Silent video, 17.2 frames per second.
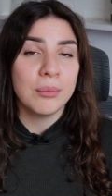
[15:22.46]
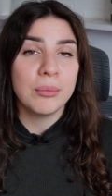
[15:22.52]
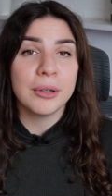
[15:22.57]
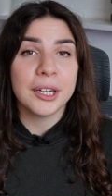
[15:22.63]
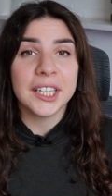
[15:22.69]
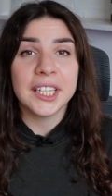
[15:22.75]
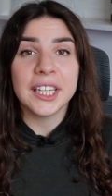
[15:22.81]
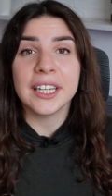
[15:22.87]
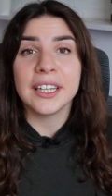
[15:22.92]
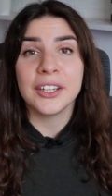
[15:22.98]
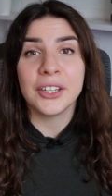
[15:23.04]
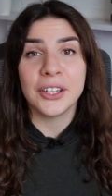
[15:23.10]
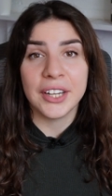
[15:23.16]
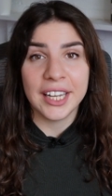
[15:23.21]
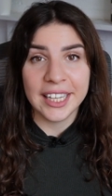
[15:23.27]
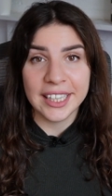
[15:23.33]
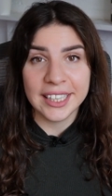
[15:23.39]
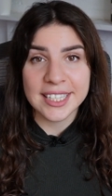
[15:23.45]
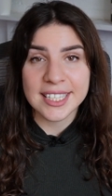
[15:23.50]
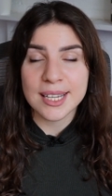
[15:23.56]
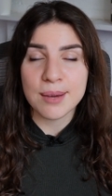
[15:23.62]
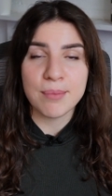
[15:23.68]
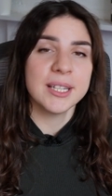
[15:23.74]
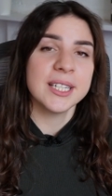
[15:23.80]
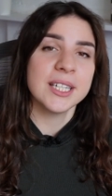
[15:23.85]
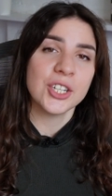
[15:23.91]
bringing you in
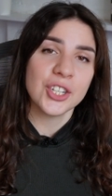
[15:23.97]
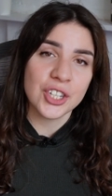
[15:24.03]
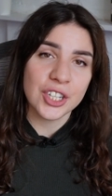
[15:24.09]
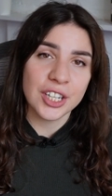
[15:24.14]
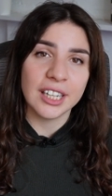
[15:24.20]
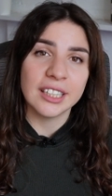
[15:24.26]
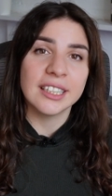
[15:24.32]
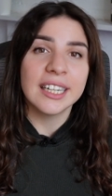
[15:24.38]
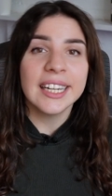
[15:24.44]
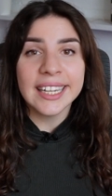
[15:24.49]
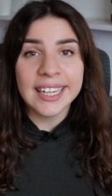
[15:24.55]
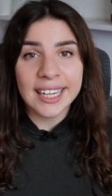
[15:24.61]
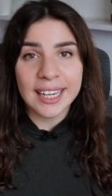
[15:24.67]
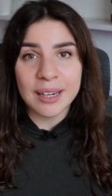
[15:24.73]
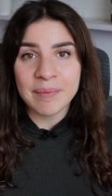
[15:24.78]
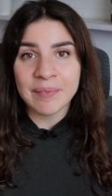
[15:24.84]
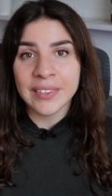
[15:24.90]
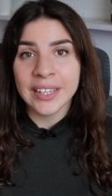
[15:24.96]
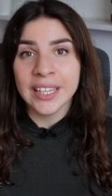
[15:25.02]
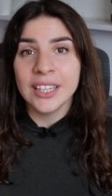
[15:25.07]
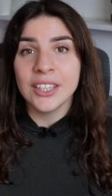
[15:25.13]
some additional income,